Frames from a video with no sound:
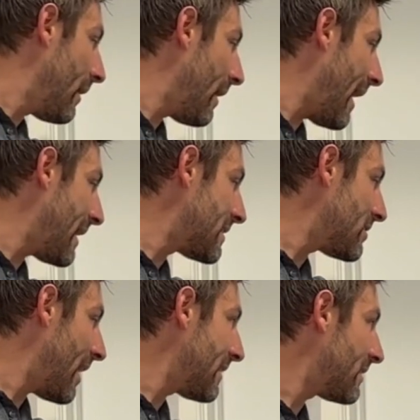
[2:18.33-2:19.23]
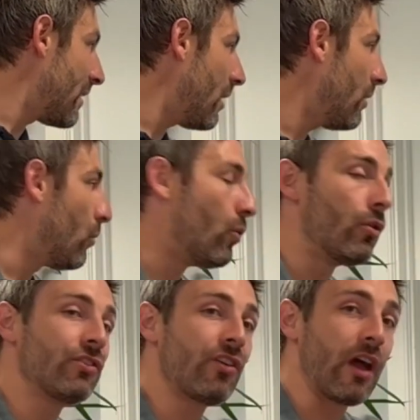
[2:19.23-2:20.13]
and sciatica, or
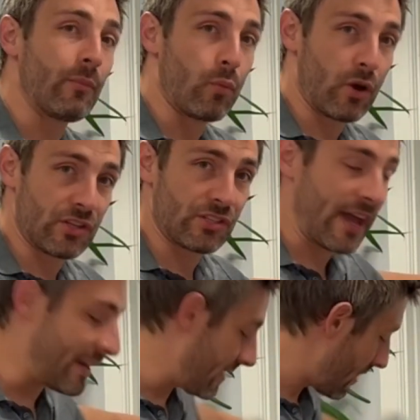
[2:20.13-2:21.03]
type 1 sciatica,